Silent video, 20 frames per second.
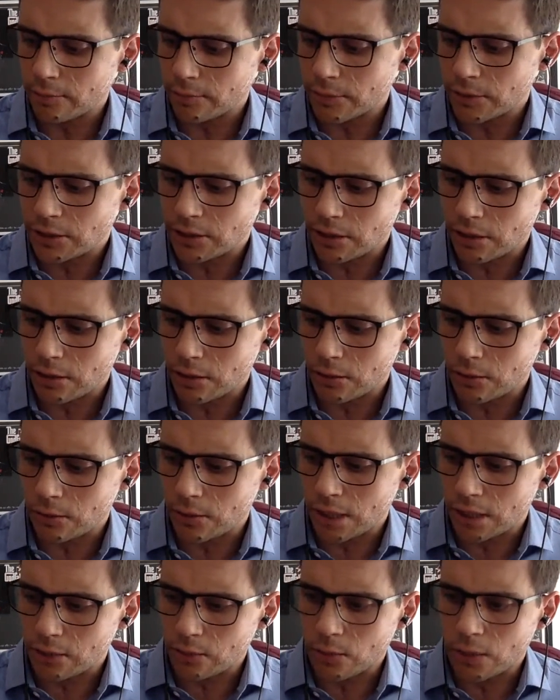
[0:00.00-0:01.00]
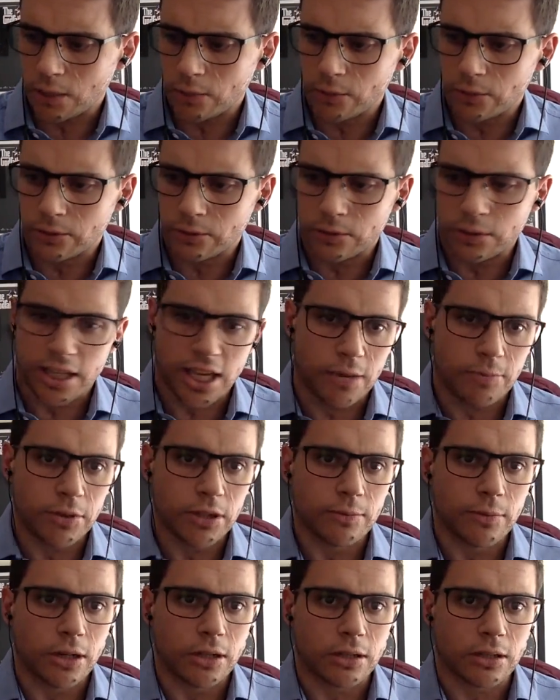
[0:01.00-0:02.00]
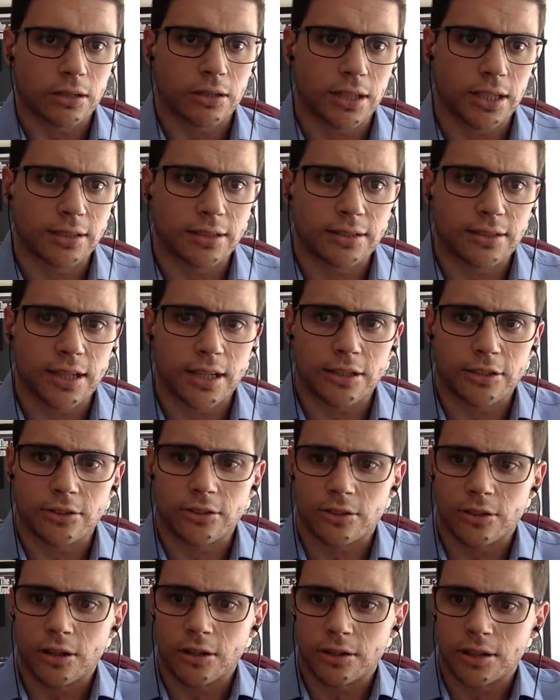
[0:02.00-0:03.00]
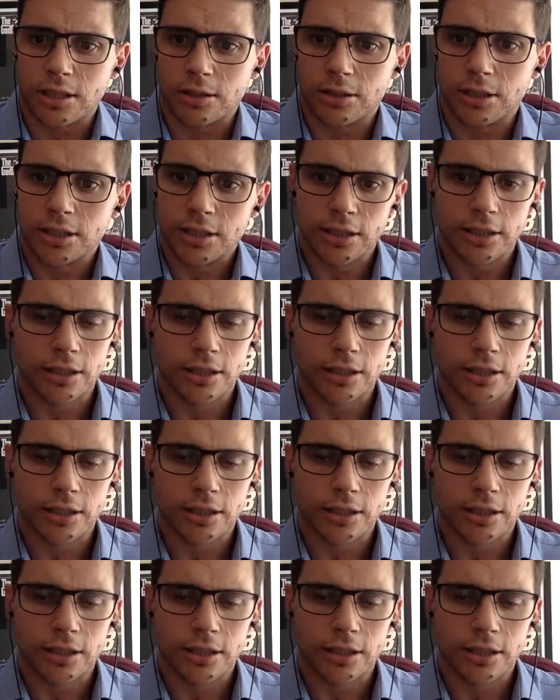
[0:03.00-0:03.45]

So that's why we saw a gap in the market and decided to start the